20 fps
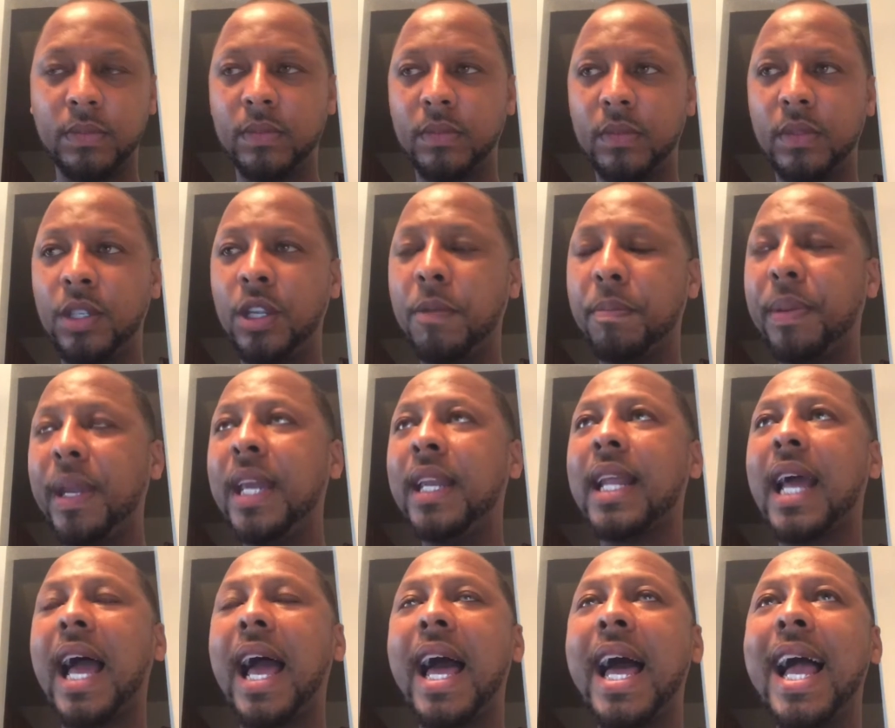You're
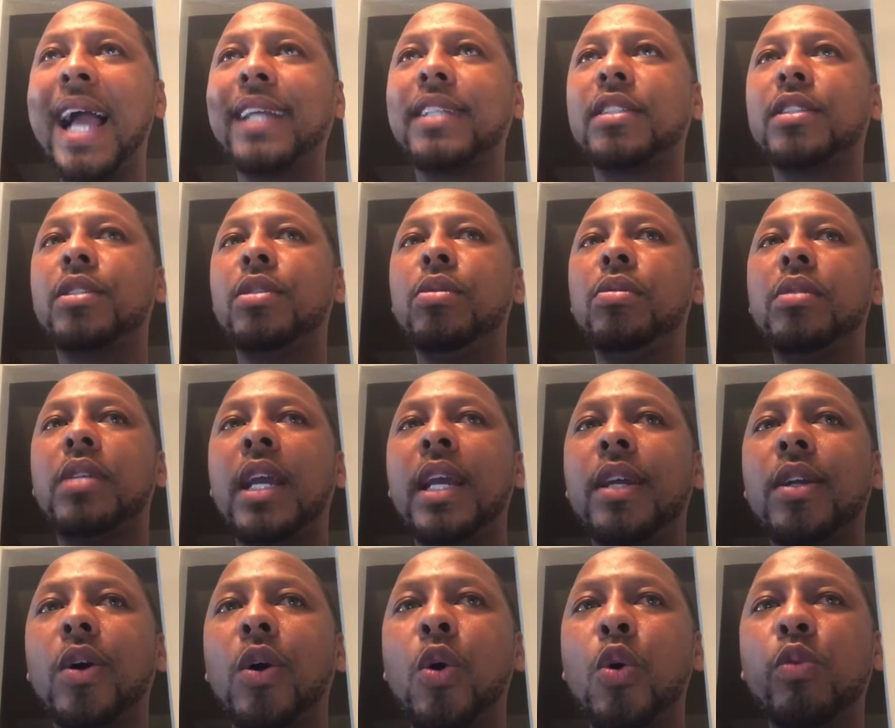being asked to take
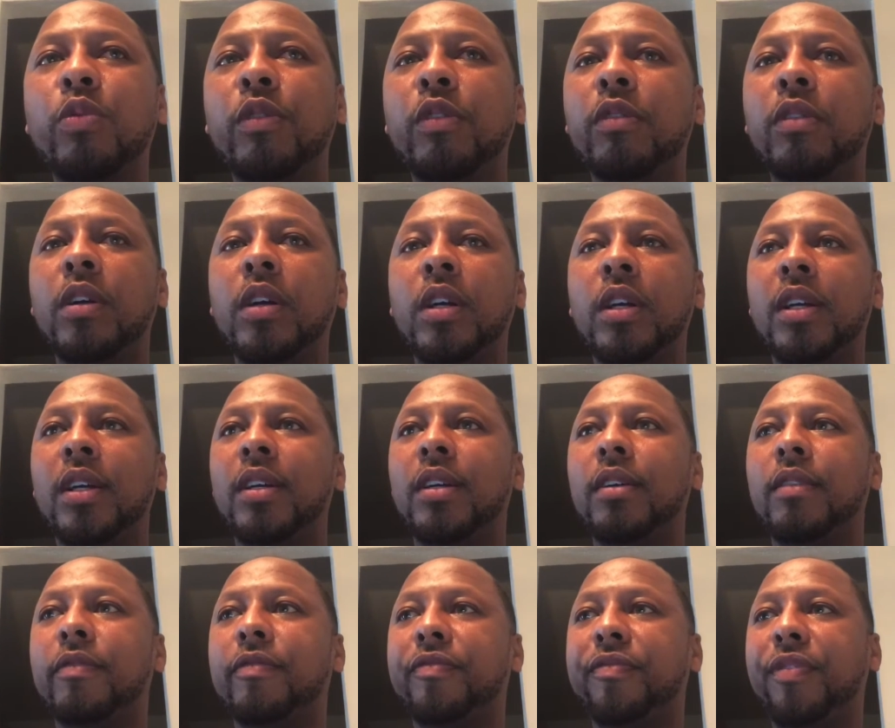over
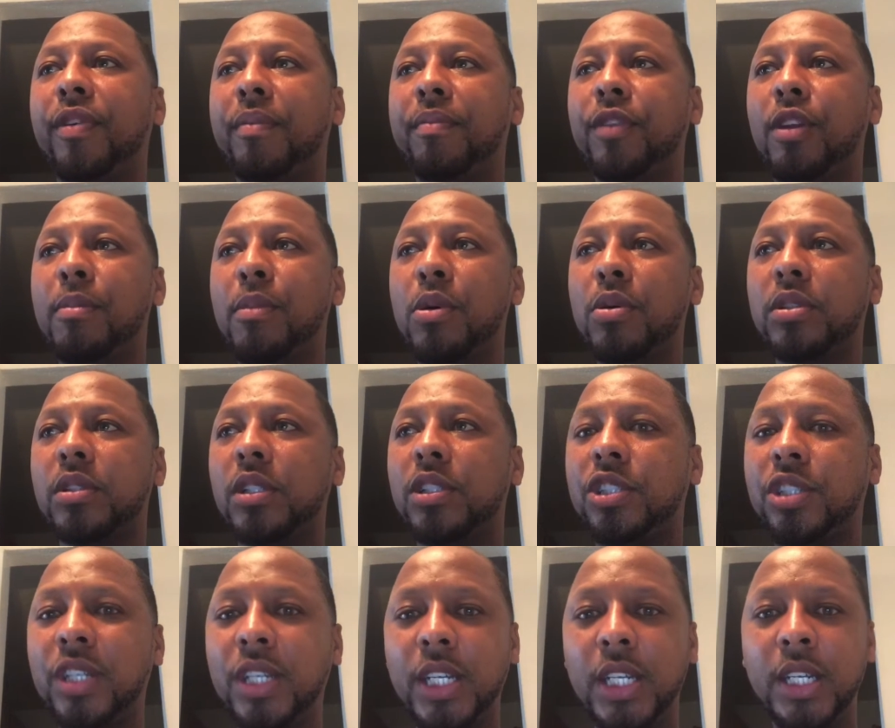from the most
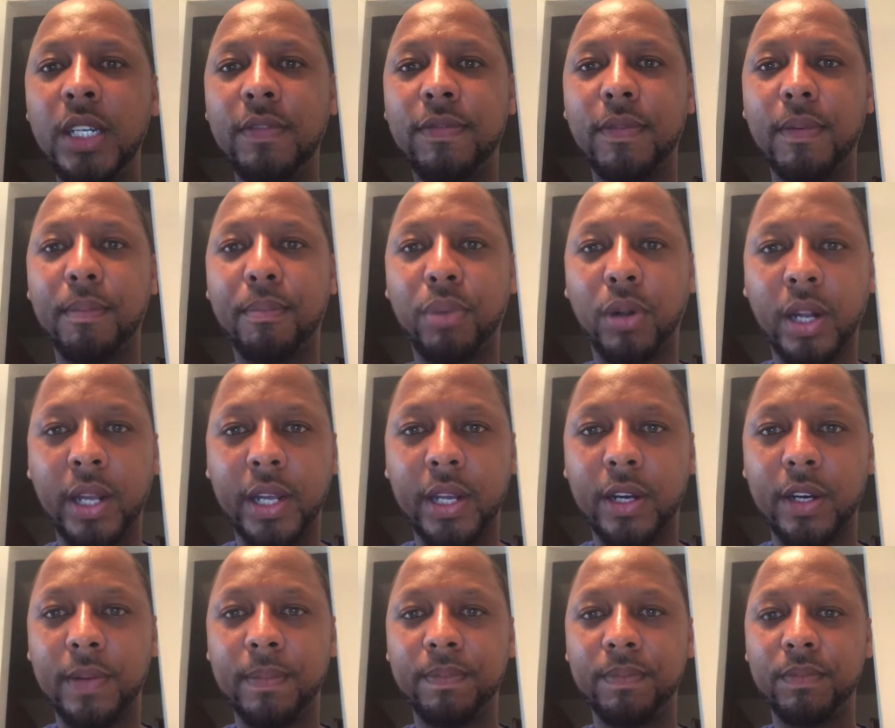achieved
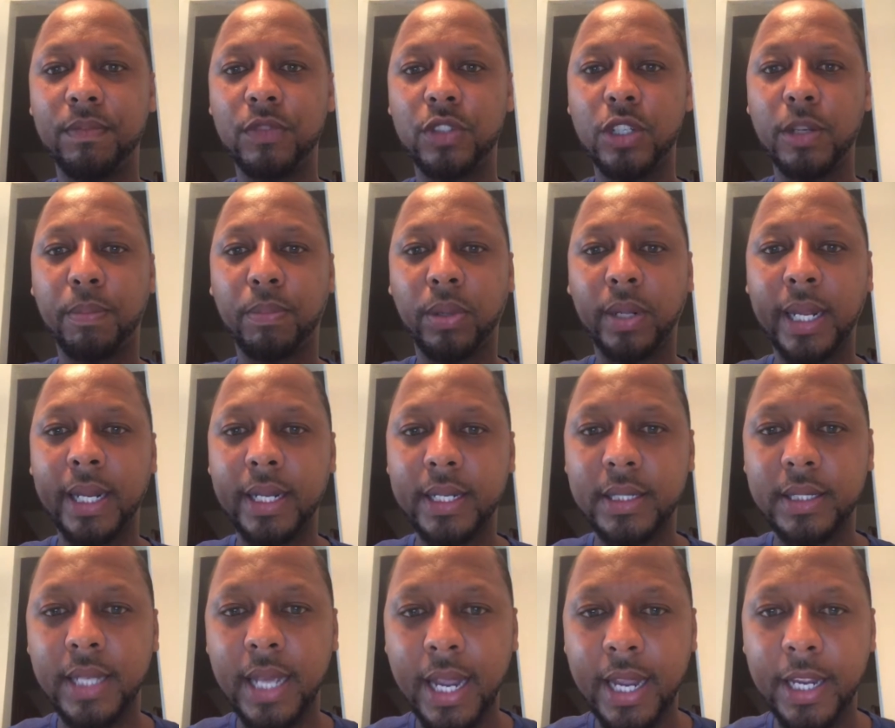player to play this
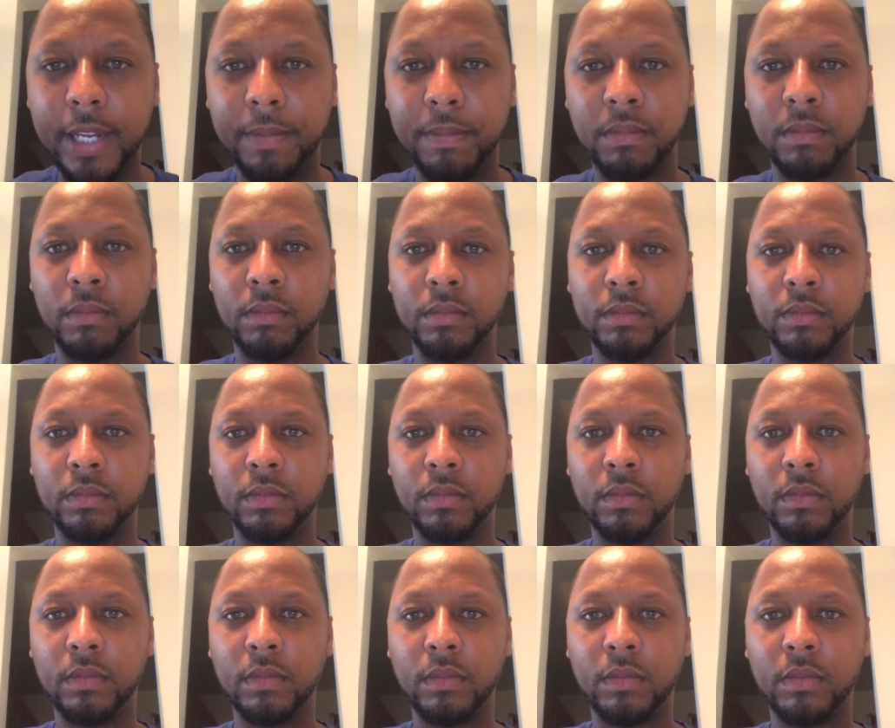game.
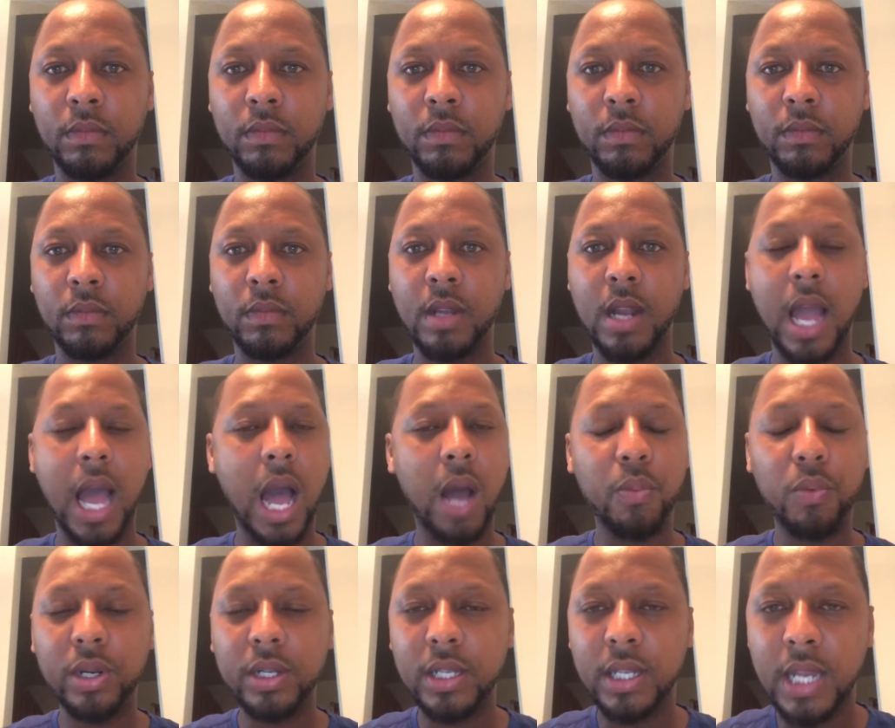I
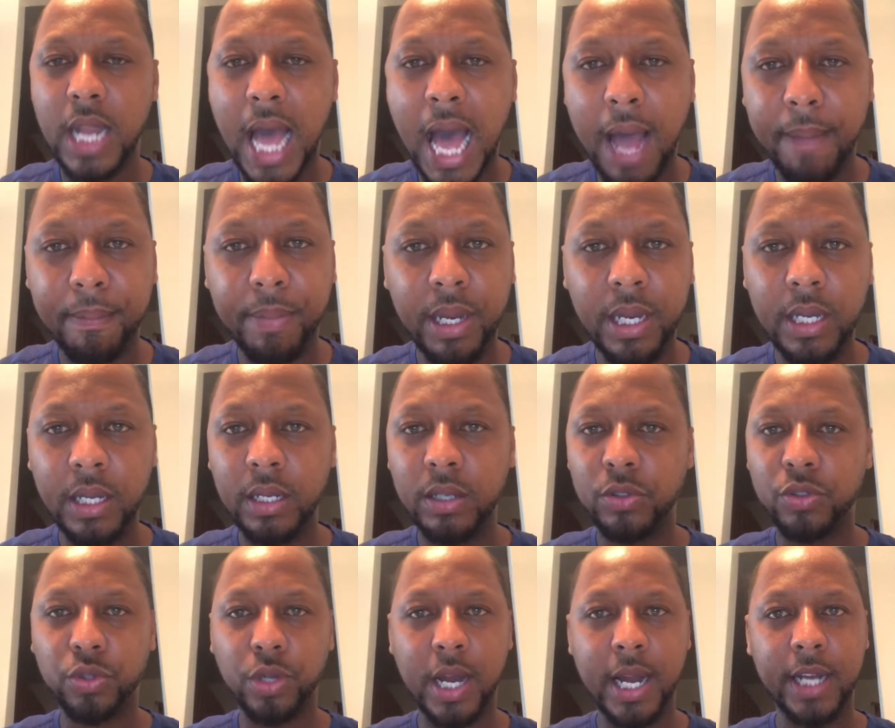would not be
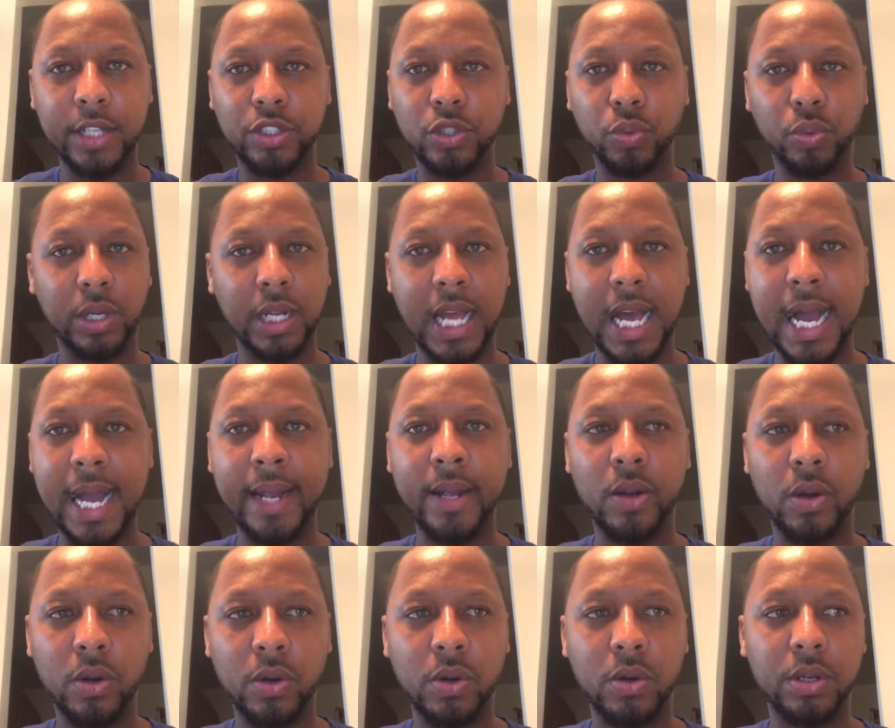trying to rely
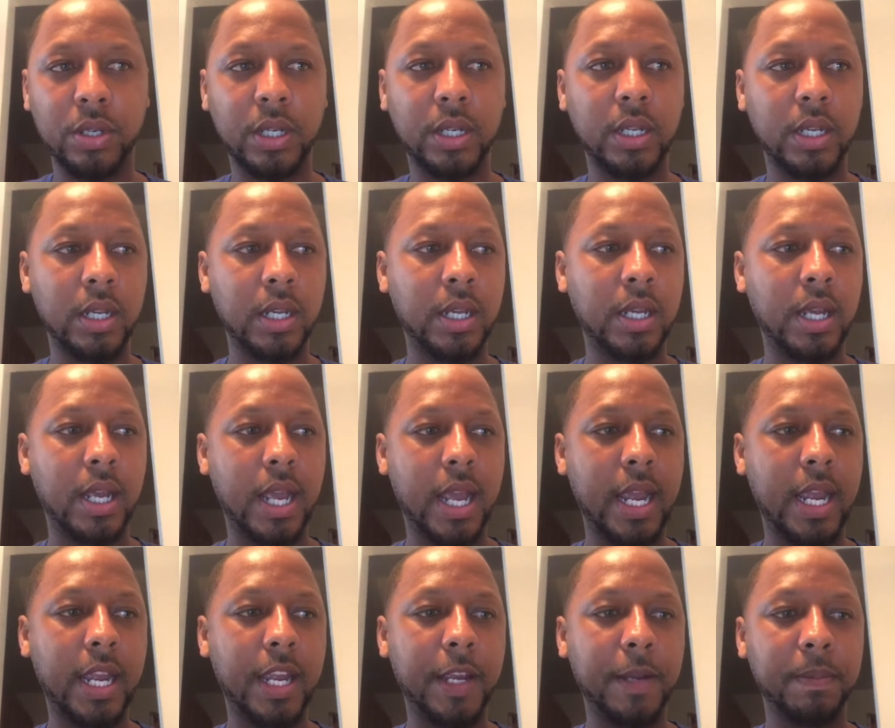on
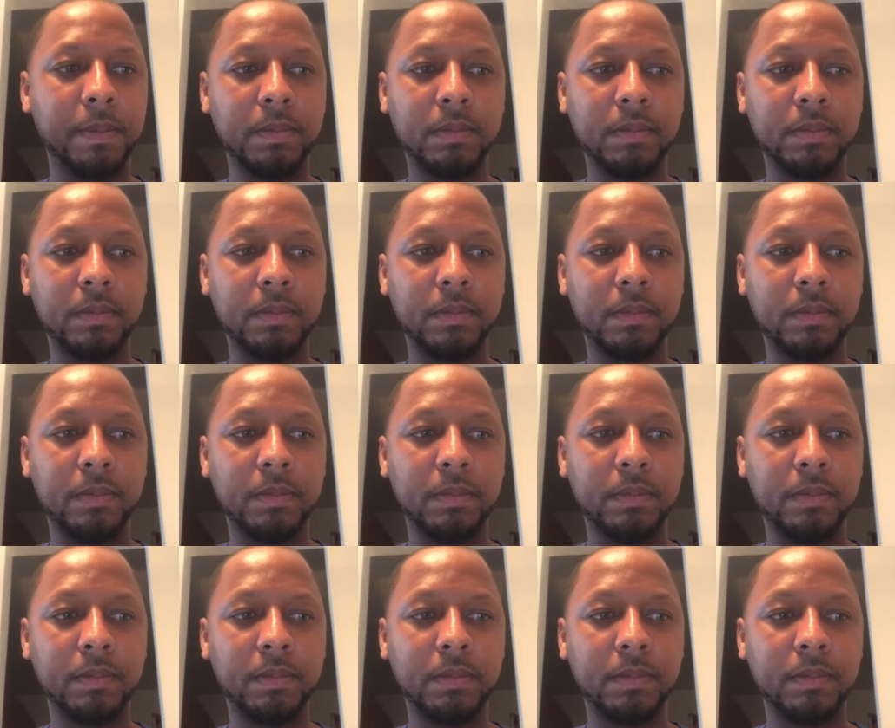a